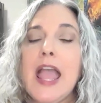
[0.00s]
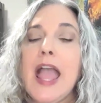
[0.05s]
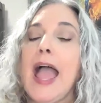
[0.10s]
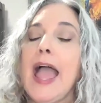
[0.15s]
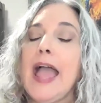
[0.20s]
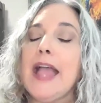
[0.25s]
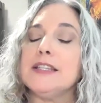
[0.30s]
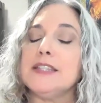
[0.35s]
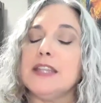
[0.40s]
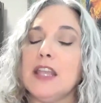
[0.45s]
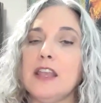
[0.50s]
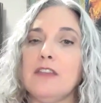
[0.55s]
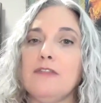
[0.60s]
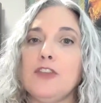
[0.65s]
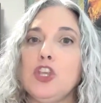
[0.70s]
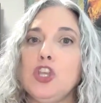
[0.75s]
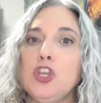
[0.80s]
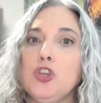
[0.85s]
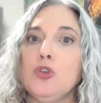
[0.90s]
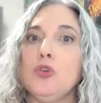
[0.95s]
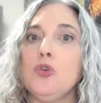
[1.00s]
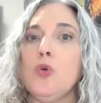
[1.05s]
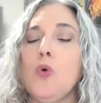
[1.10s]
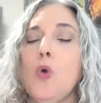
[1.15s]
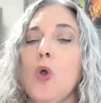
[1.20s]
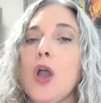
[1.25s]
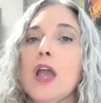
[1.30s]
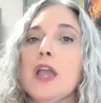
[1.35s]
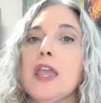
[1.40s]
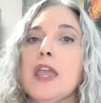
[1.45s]
And if
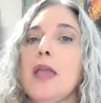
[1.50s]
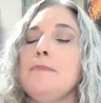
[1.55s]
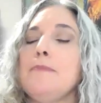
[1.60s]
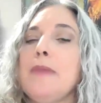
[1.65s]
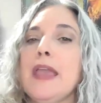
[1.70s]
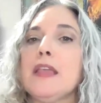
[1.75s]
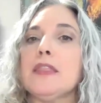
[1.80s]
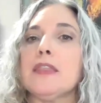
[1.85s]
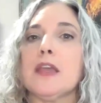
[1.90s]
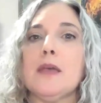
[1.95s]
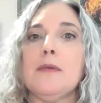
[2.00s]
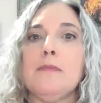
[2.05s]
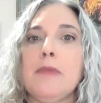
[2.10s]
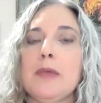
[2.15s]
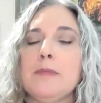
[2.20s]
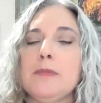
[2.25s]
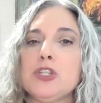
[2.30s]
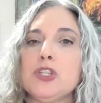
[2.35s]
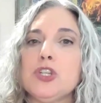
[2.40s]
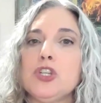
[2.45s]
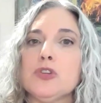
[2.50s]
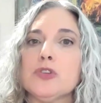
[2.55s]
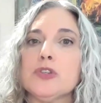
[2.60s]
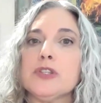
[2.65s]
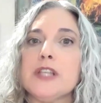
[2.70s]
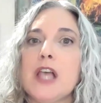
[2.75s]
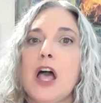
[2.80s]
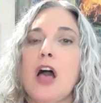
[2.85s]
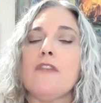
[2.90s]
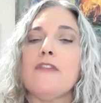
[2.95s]
you can make the commitment to
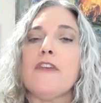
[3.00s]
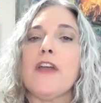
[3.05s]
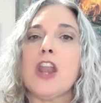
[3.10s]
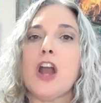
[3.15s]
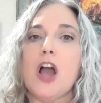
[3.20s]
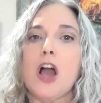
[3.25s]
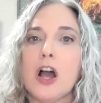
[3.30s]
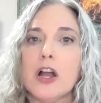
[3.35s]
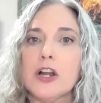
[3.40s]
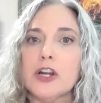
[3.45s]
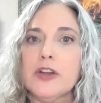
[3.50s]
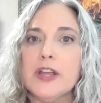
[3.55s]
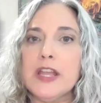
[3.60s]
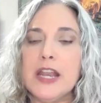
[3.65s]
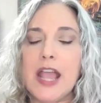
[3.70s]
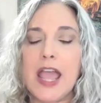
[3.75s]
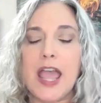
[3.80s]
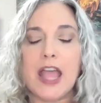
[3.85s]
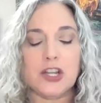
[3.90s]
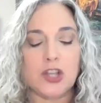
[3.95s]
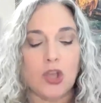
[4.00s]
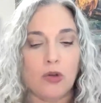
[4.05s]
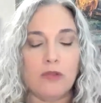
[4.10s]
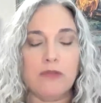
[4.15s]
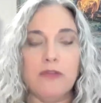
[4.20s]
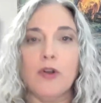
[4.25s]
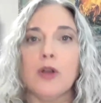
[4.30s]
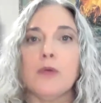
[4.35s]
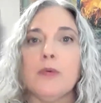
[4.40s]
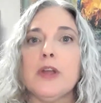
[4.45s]
yourself and honor it and go
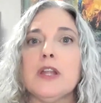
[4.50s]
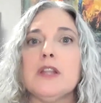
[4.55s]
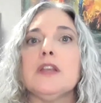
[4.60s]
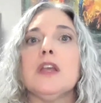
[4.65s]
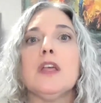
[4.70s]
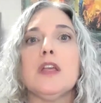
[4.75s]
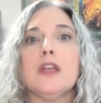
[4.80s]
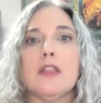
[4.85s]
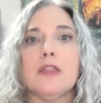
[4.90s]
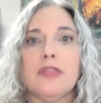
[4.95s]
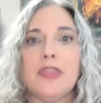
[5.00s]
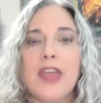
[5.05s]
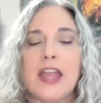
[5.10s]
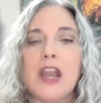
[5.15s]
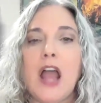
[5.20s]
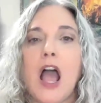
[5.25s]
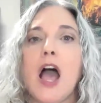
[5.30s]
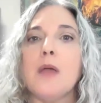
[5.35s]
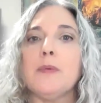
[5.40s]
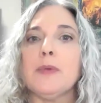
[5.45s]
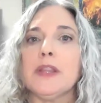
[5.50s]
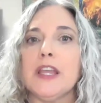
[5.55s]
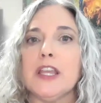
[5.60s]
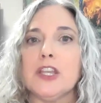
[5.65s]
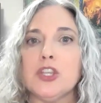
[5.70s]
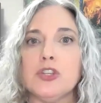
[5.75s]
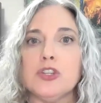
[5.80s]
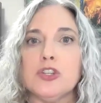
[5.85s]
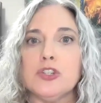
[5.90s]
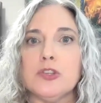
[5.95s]
forward, then I would
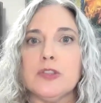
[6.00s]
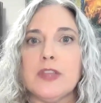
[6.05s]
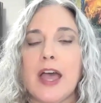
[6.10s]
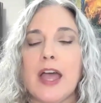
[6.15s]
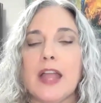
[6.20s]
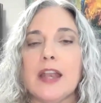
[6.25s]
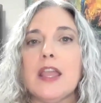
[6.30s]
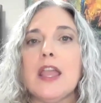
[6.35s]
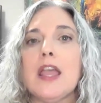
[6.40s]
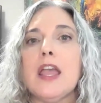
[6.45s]
like you to do that.